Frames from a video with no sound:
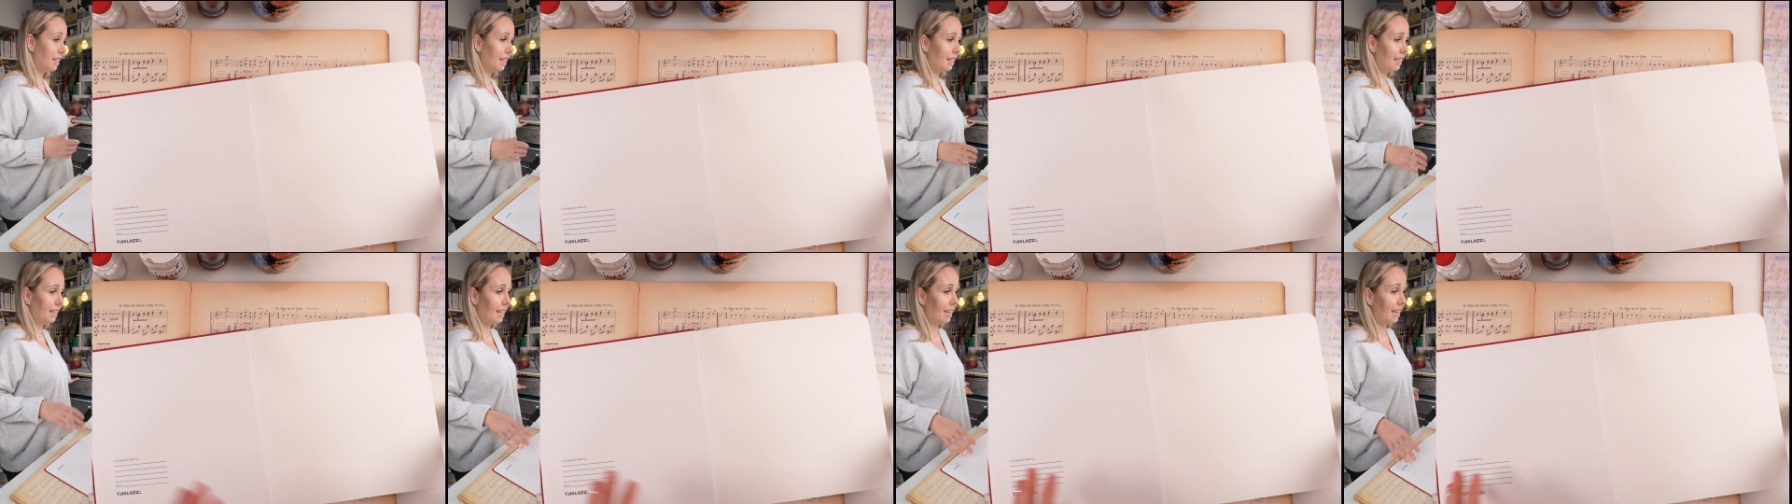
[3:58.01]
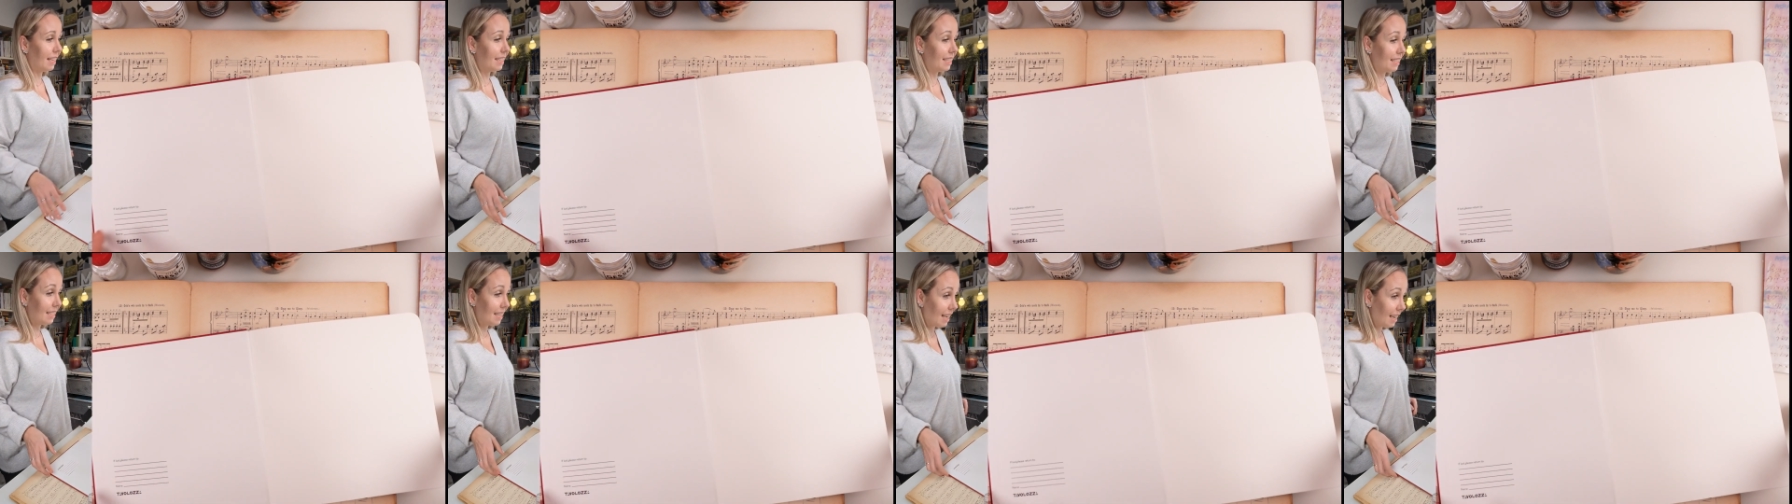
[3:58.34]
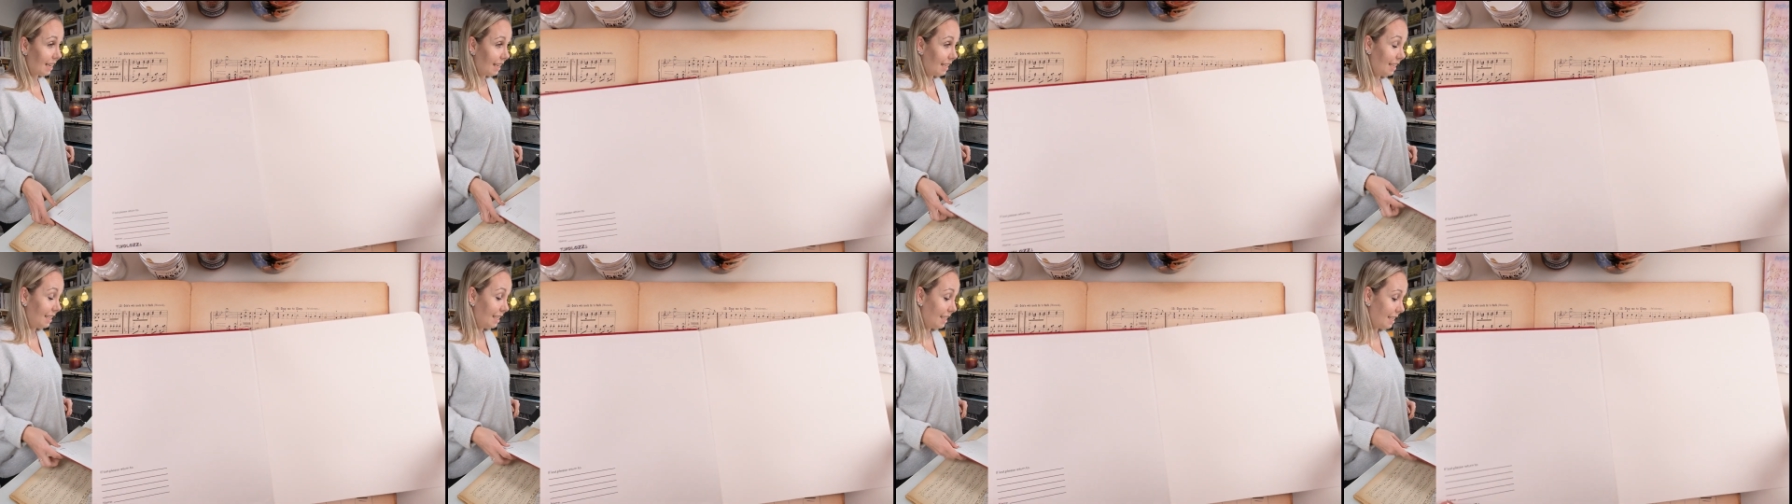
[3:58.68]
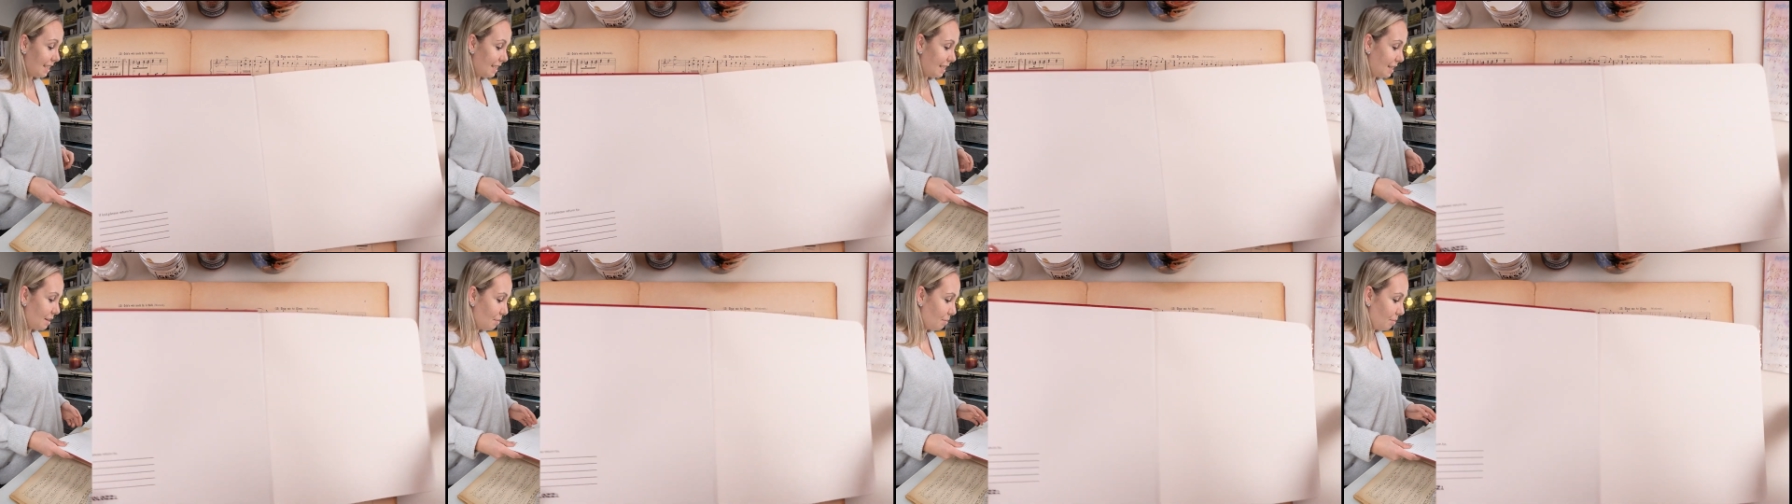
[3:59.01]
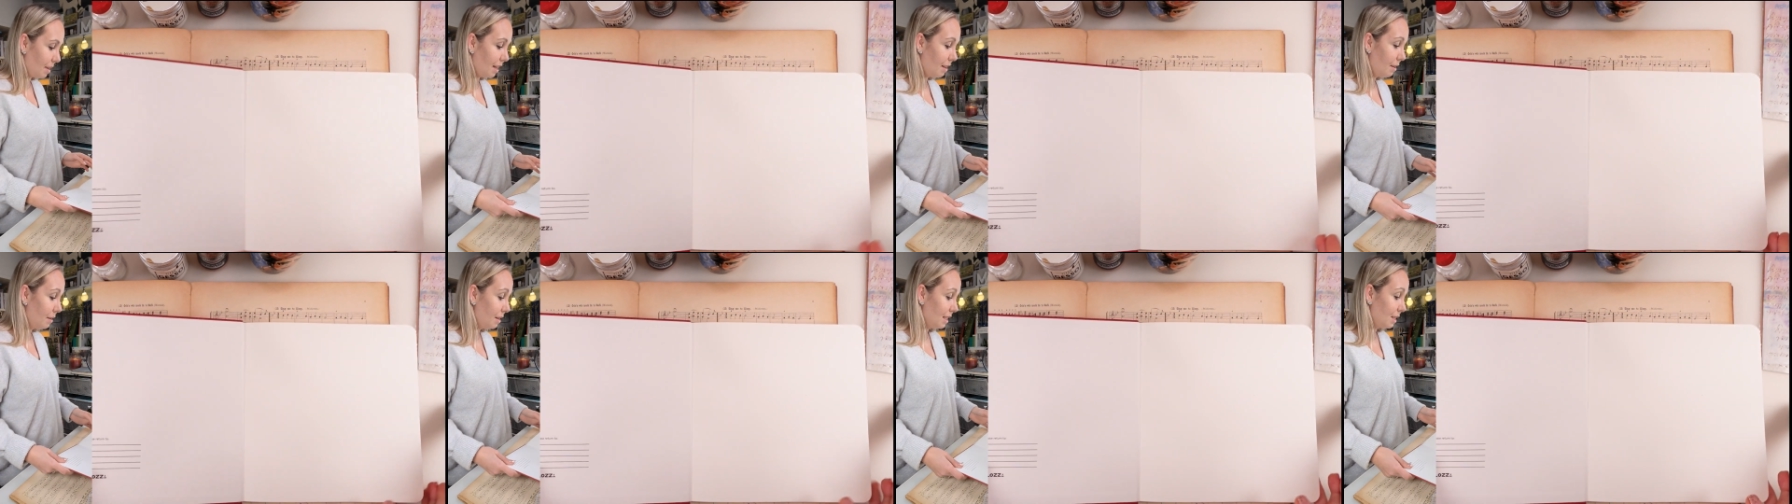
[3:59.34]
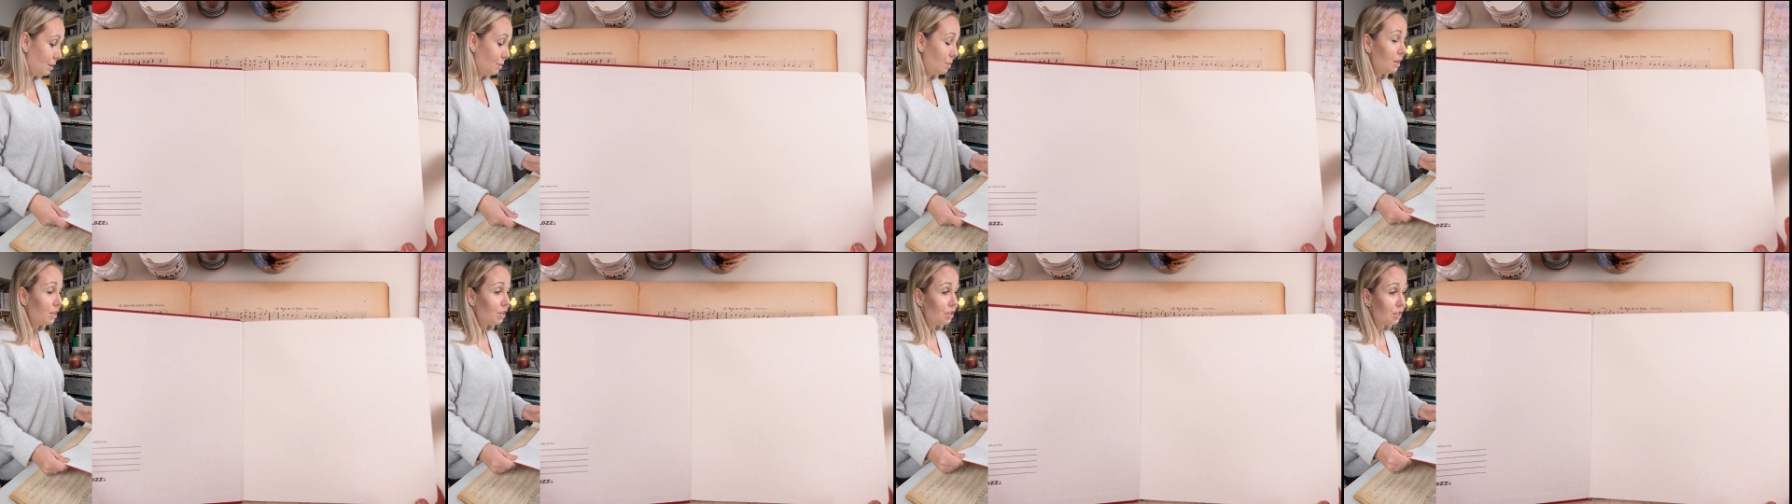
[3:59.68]
in exactly the same
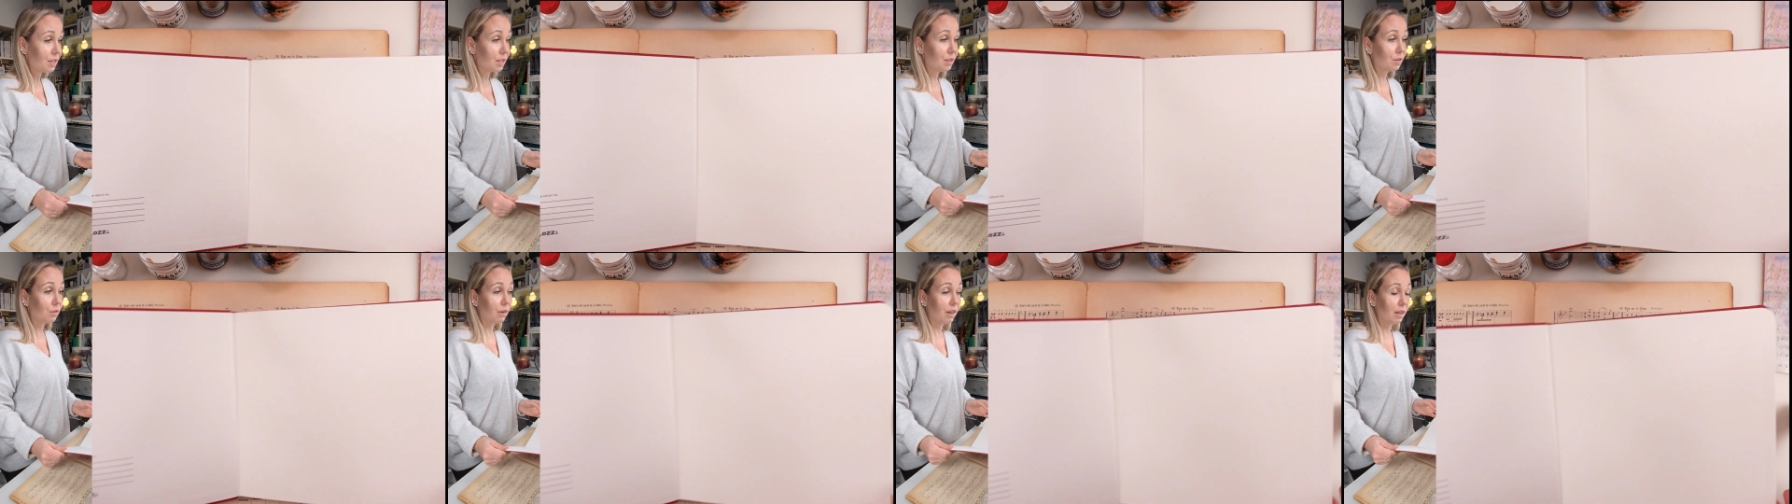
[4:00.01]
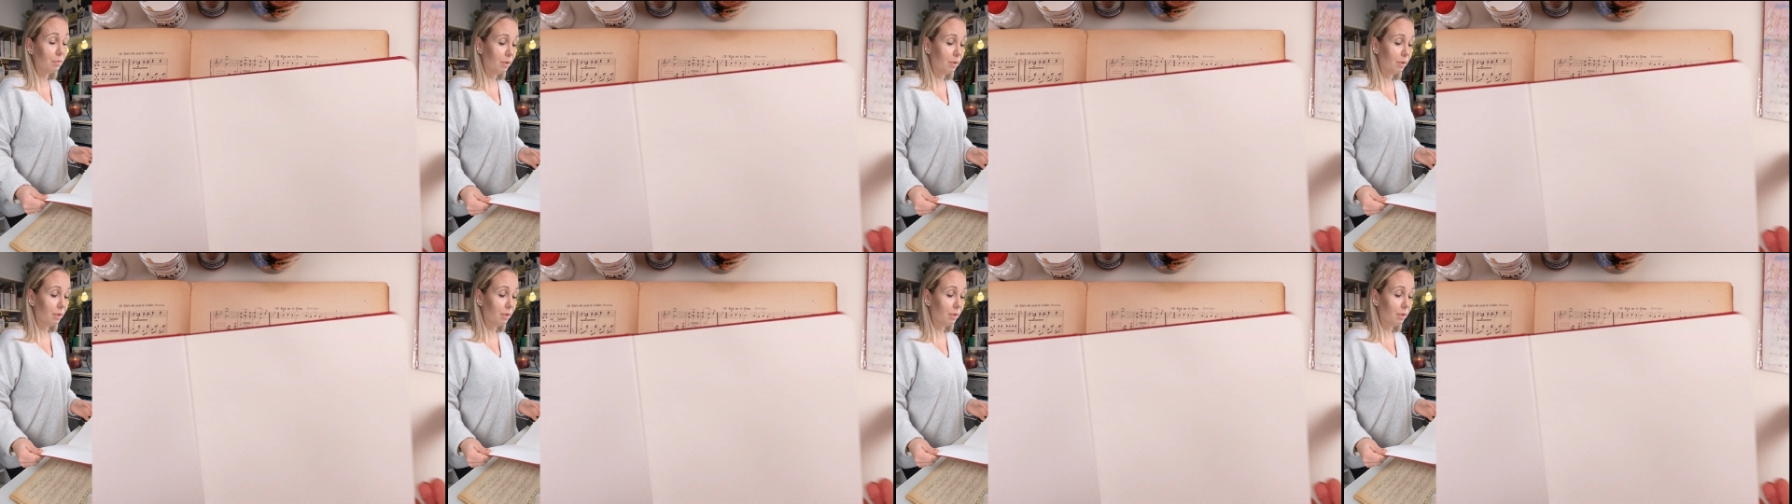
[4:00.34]
place, which is great